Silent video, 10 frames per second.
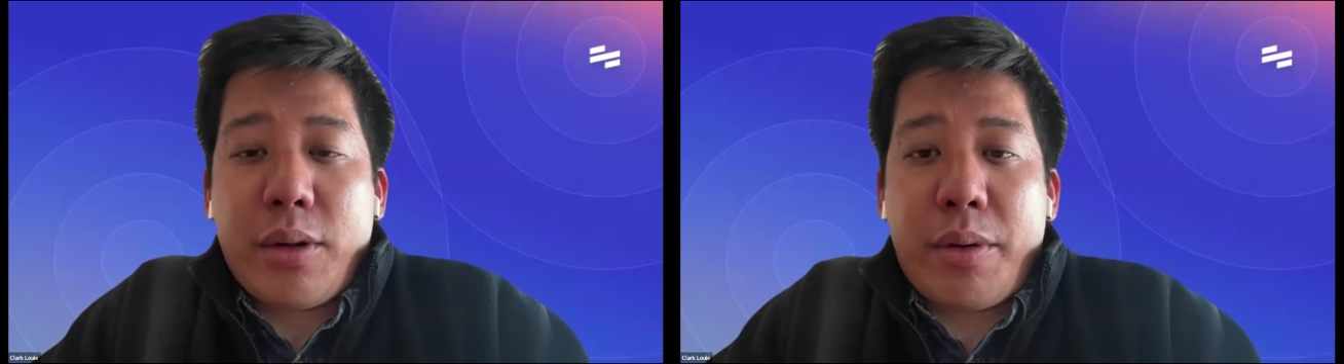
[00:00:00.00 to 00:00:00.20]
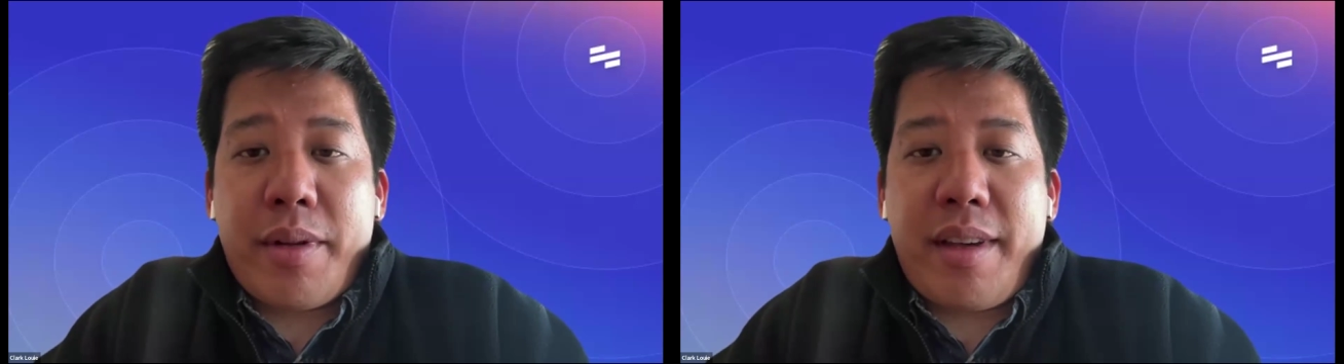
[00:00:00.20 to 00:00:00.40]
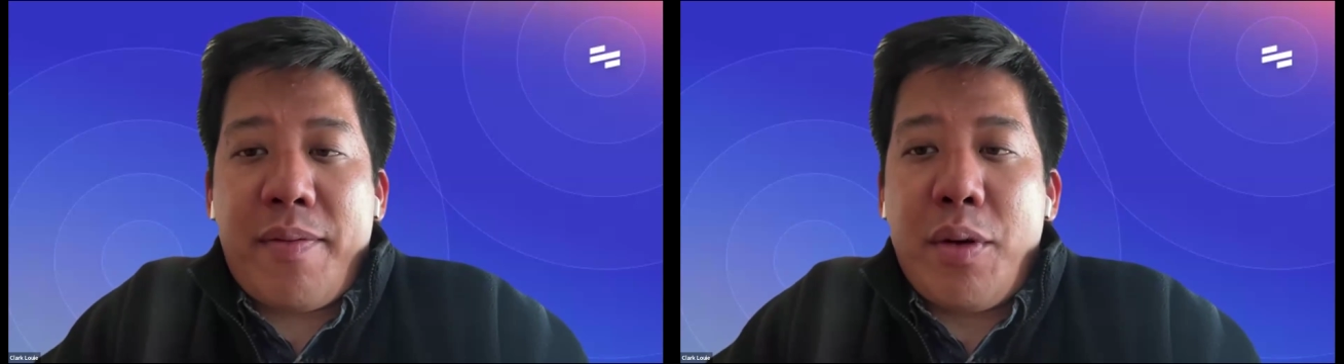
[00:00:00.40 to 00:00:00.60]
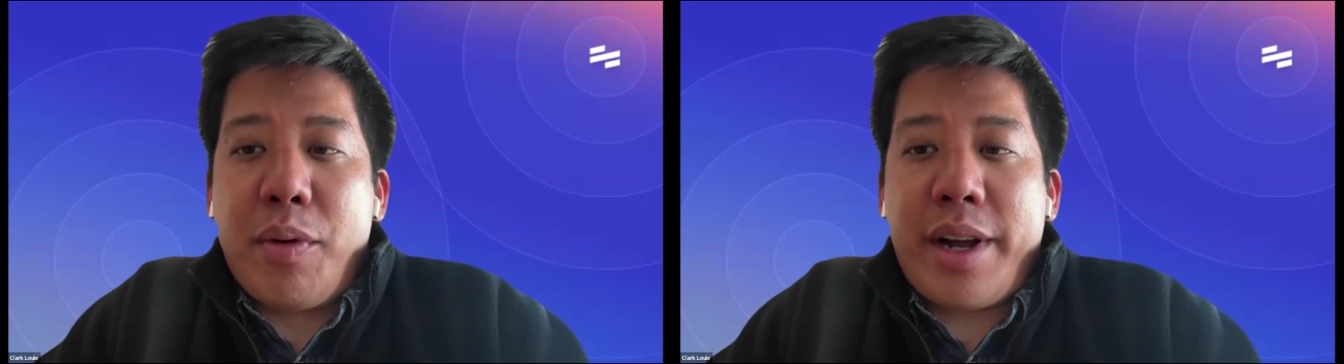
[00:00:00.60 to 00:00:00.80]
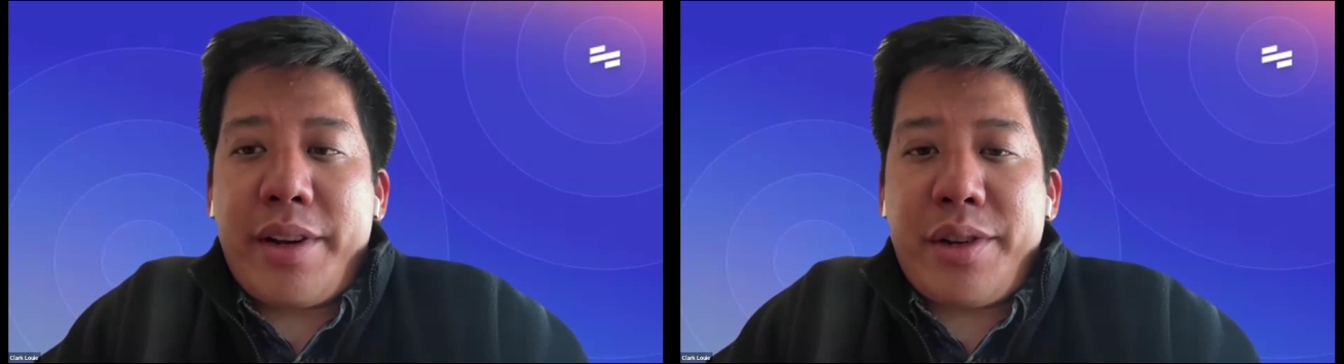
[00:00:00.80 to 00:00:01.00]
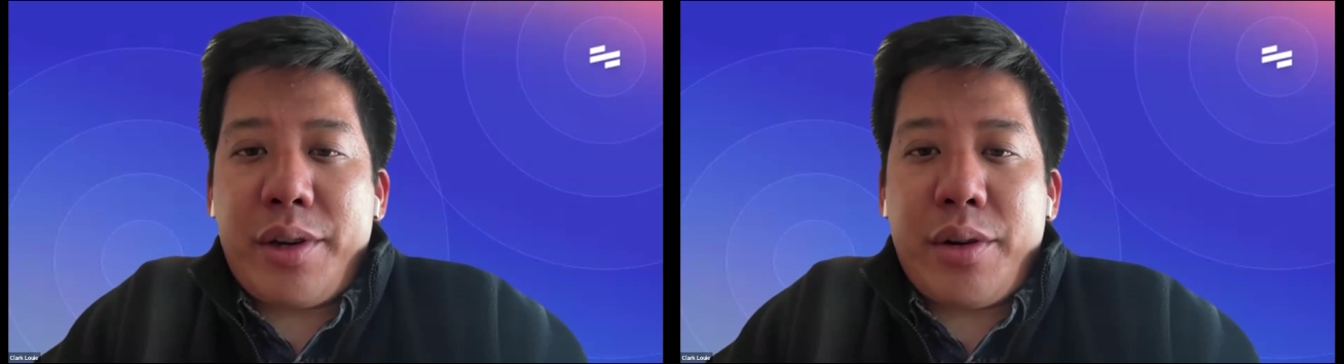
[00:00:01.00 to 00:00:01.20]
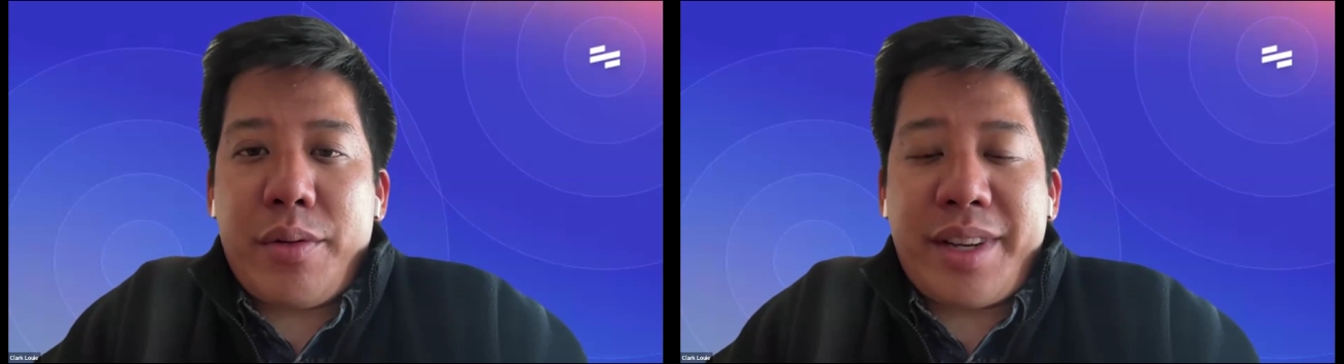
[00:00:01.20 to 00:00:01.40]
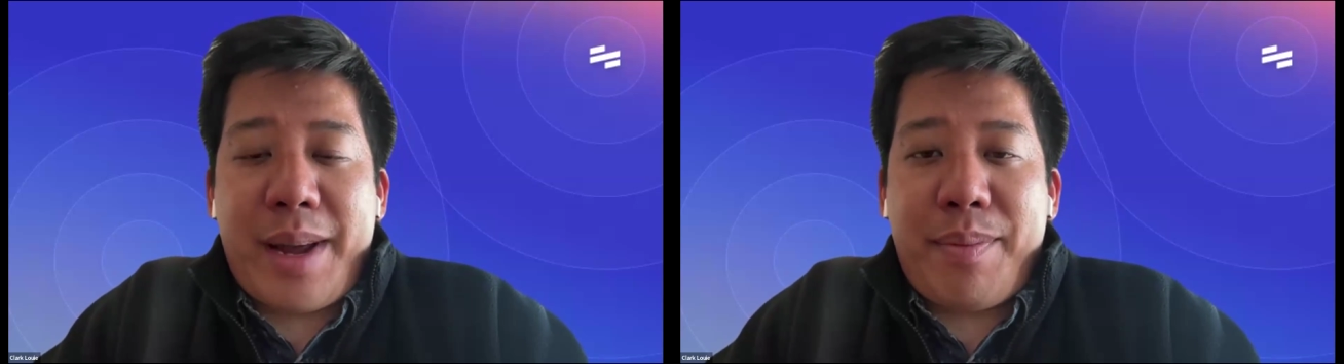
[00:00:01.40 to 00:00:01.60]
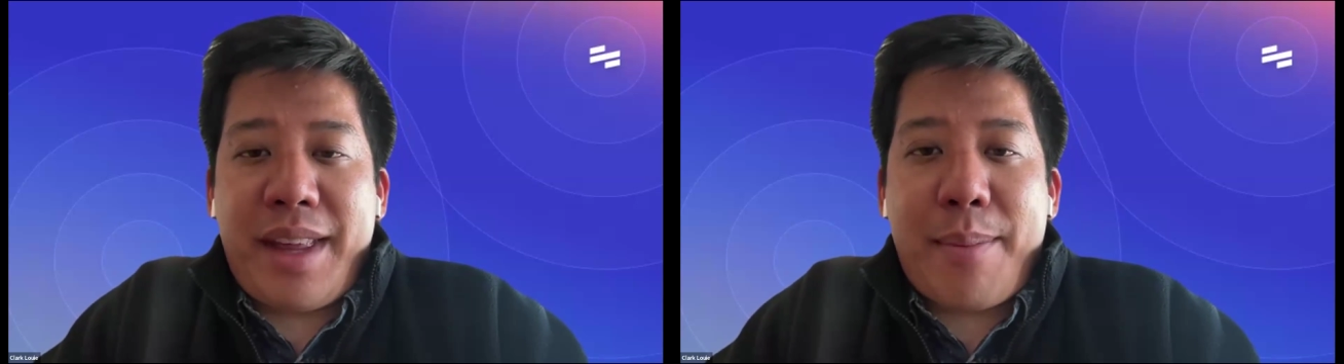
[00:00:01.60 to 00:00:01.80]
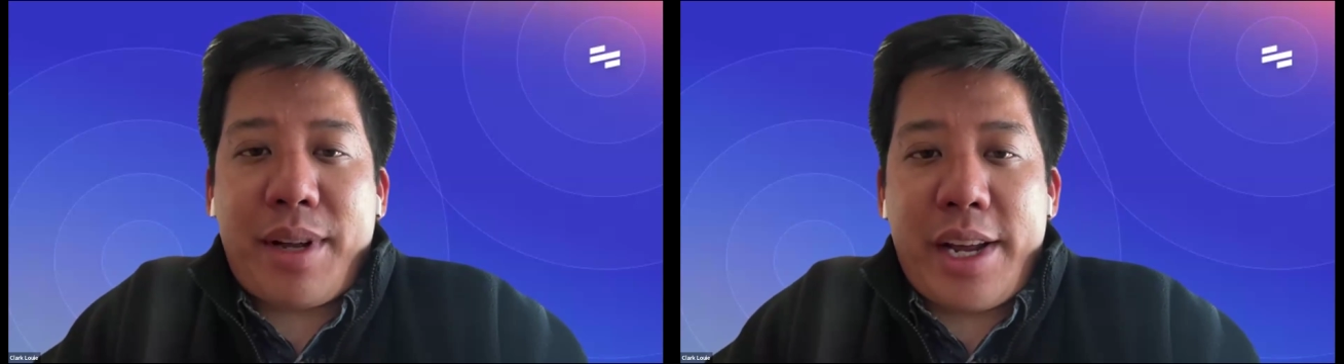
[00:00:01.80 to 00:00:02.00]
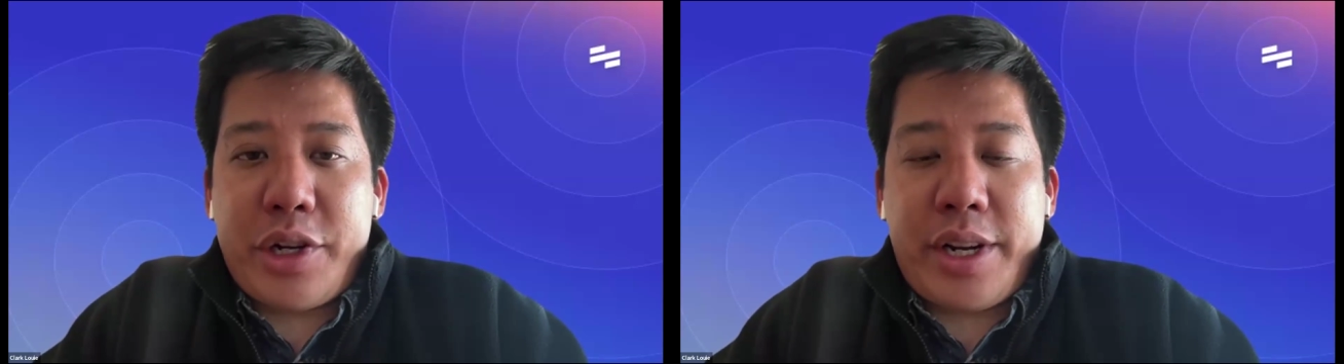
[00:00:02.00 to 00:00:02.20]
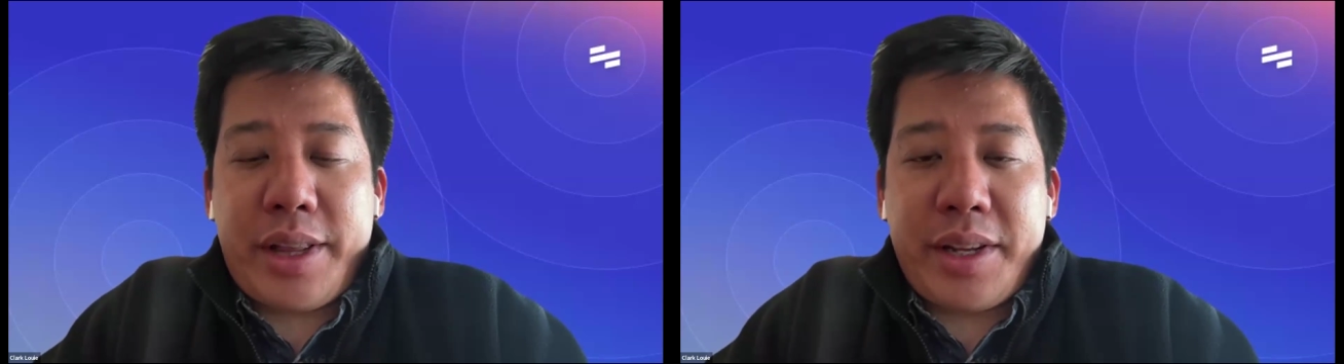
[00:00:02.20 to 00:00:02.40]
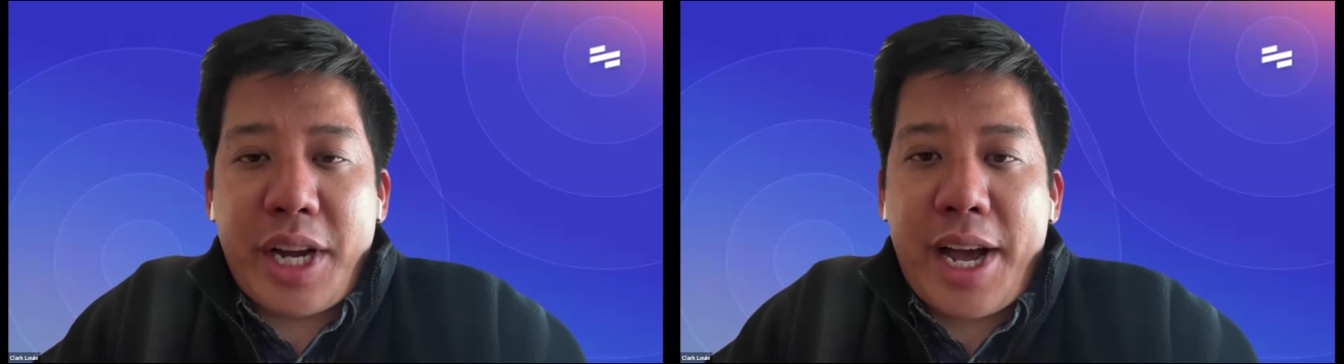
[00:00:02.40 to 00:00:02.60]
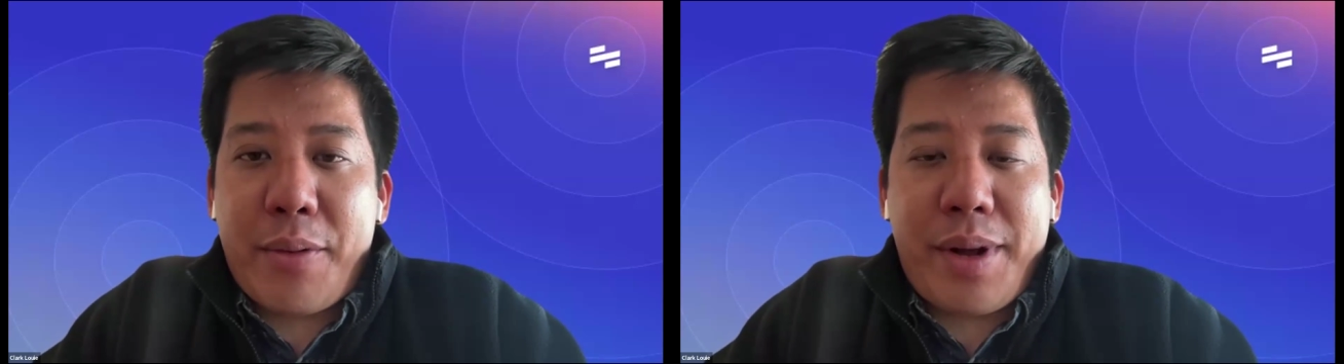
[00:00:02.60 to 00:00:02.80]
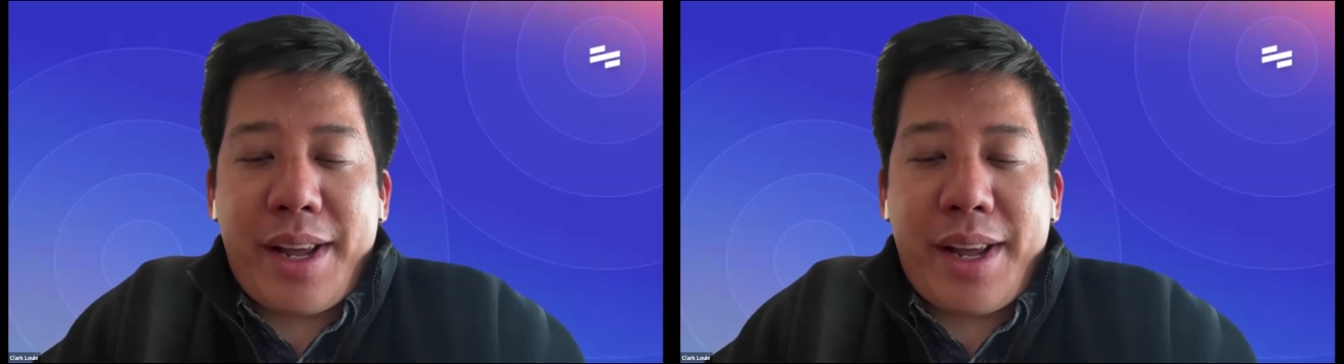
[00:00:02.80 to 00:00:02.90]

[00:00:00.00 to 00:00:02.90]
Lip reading: Lords, if you want to type the application in the chat,